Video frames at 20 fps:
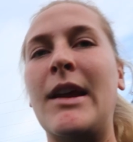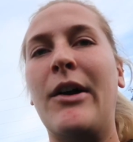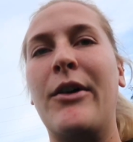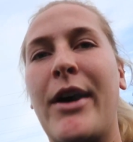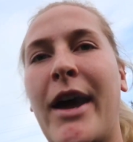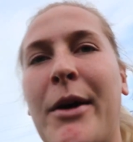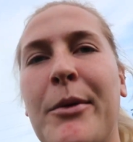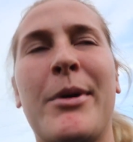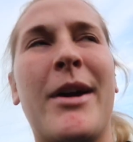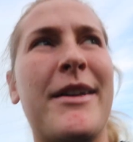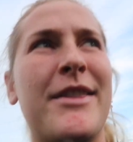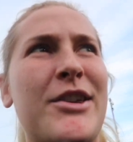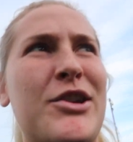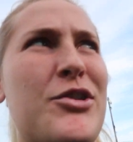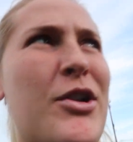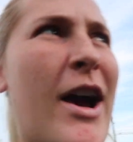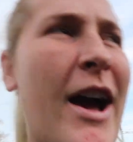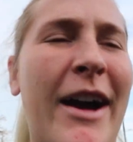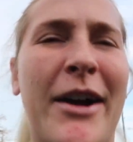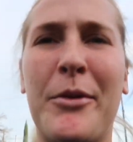Okay, we're at the
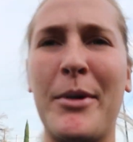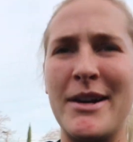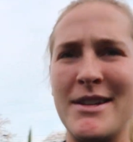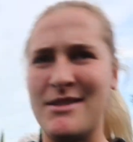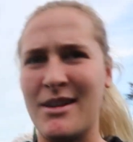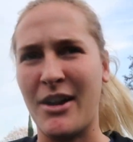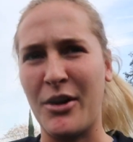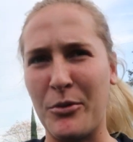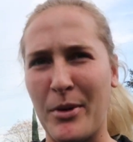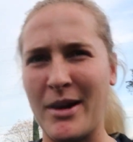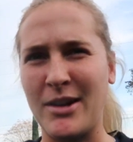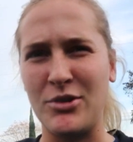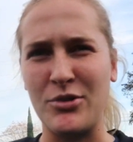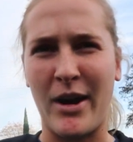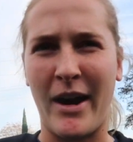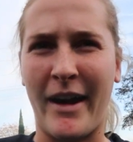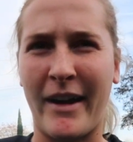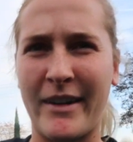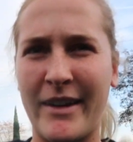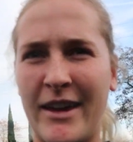track. We're at Dunaway
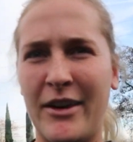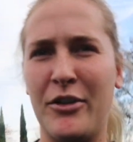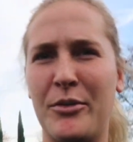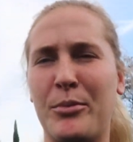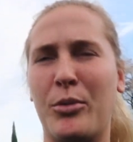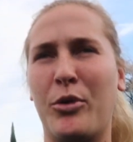Track here